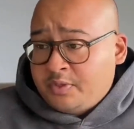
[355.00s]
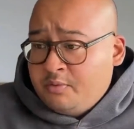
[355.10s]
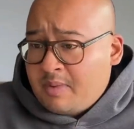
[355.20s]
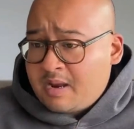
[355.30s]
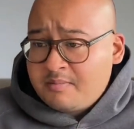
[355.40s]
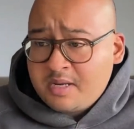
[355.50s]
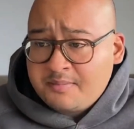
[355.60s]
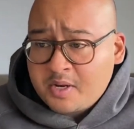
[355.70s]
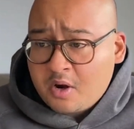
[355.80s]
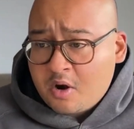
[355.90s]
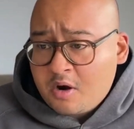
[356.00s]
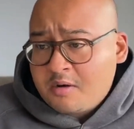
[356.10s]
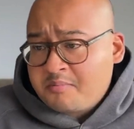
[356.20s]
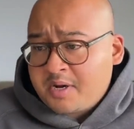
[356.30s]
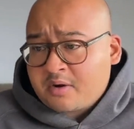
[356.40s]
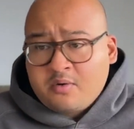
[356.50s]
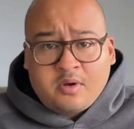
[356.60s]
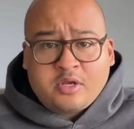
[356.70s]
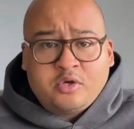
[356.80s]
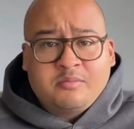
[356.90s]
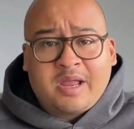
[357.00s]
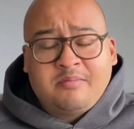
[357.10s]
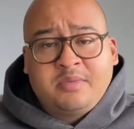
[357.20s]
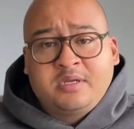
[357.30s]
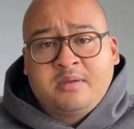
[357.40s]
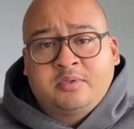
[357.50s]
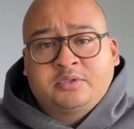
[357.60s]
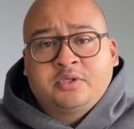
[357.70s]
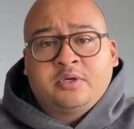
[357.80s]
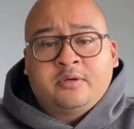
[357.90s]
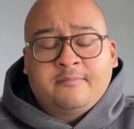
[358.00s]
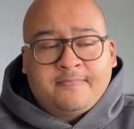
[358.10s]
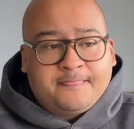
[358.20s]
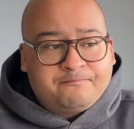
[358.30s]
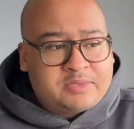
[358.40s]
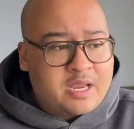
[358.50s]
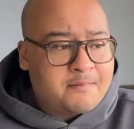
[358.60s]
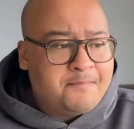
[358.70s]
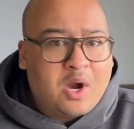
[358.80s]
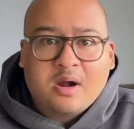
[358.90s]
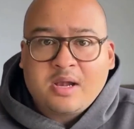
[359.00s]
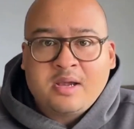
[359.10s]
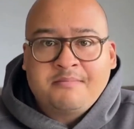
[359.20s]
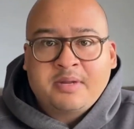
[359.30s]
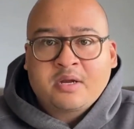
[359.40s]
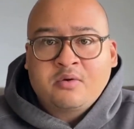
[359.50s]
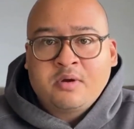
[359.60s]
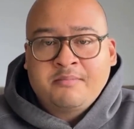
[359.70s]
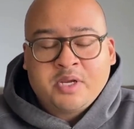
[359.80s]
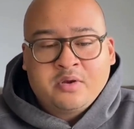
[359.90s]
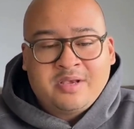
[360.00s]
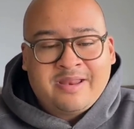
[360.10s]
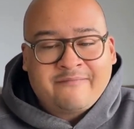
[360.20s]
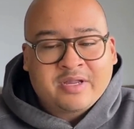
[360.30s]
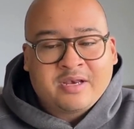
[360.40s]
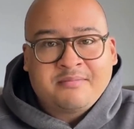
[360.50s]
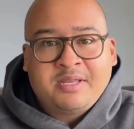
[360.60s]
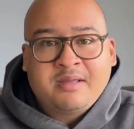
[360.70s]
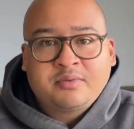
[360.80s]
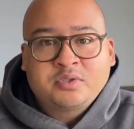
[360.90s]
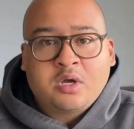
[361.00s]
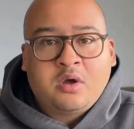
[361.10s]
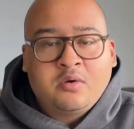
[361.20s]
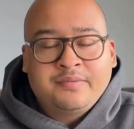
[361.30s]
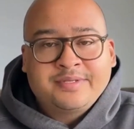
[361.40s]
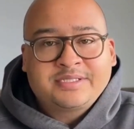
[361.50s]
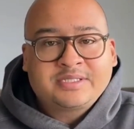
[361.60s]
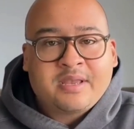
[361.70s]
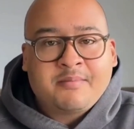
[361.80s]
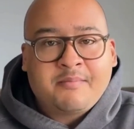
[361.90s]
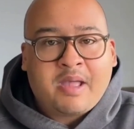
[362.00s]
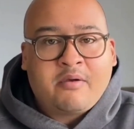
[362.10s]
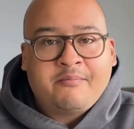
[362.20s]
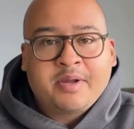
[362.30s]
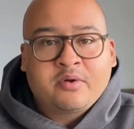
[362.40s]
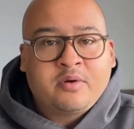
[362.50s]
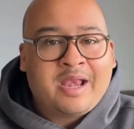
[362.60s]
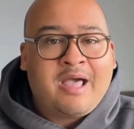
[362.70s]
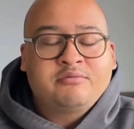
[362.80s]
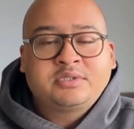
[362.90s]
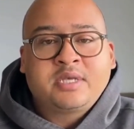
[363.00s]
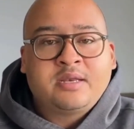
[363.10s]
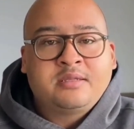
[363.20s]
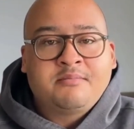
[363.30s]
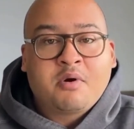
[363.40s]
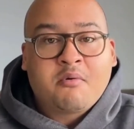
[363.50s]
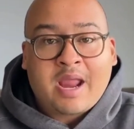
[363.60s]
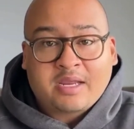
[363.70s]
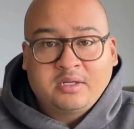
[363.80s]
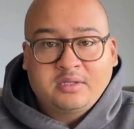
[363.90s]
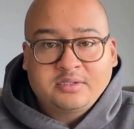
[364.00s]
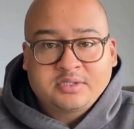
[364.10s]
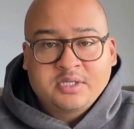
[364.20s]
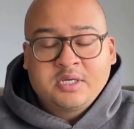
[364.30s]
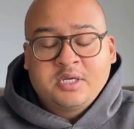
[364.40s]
You might be able to earn Bitcoin. You might be able to take part in Bitcoin, but you're never going to be able to own the same amount of Bitcoin outside of the miraculous.